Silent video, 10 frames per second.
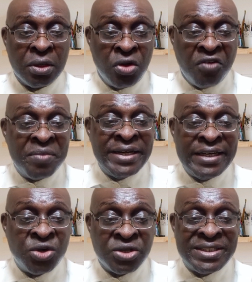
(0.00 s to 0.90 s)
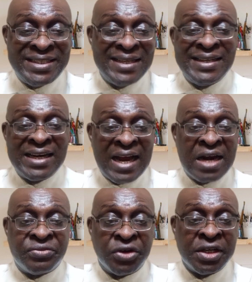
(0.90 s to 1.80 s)
government did not till the
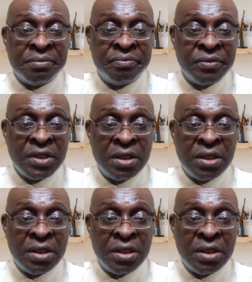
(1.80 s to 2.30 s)
land for him,